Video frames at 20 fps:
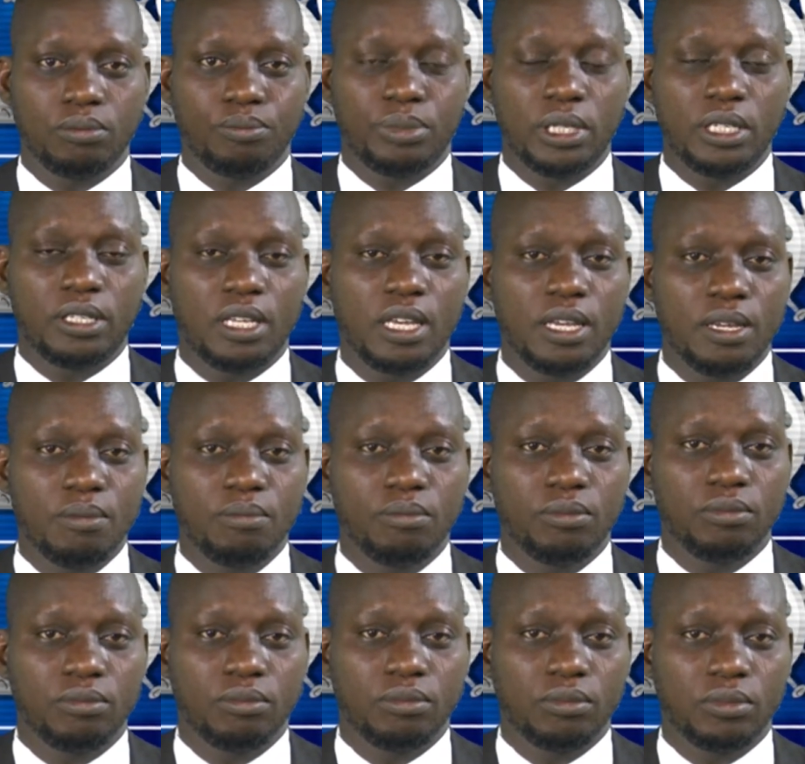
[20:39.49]
he
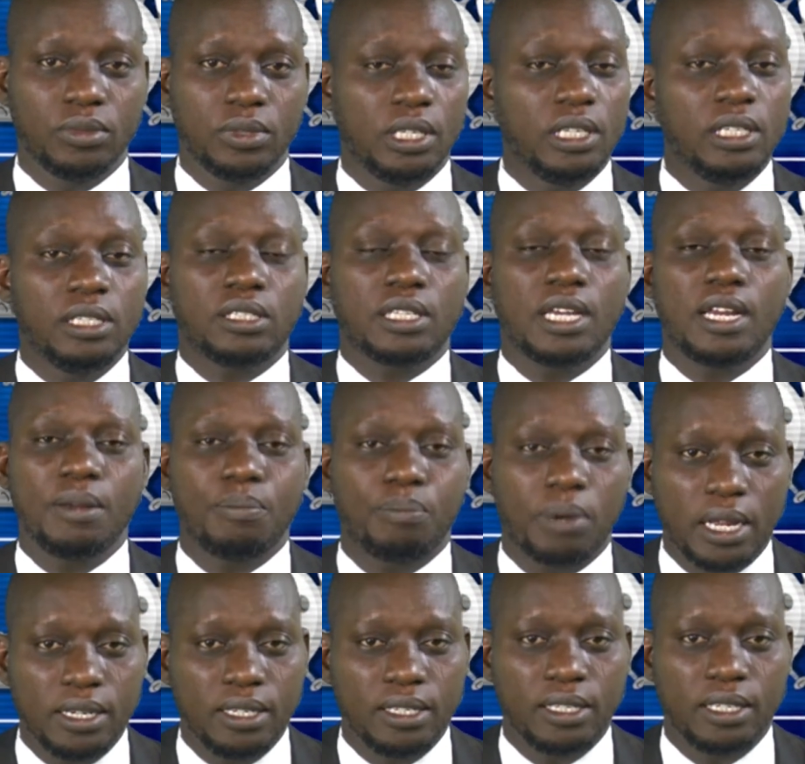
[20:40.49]
started
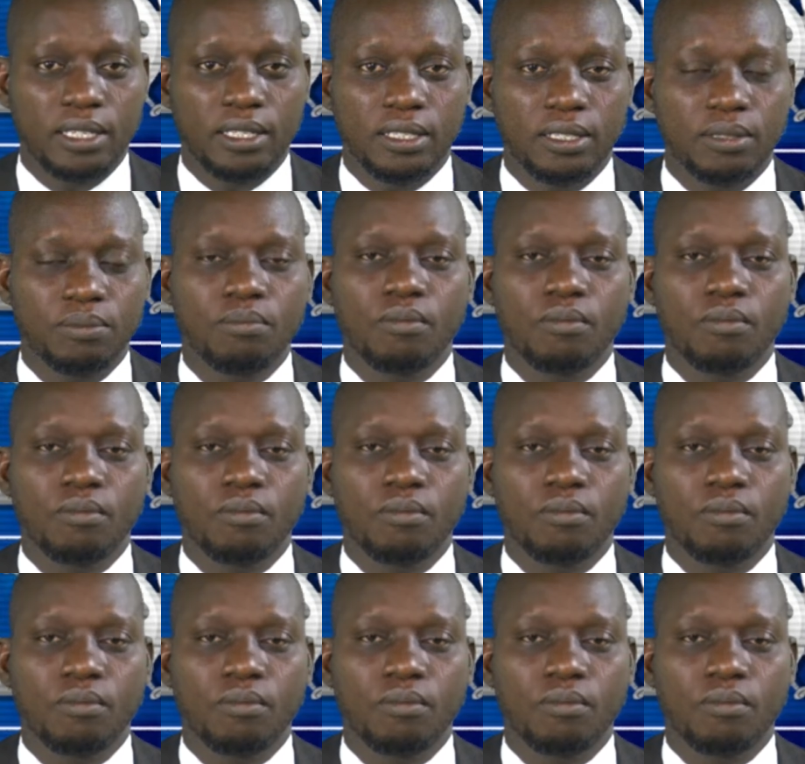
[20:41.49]
panicking,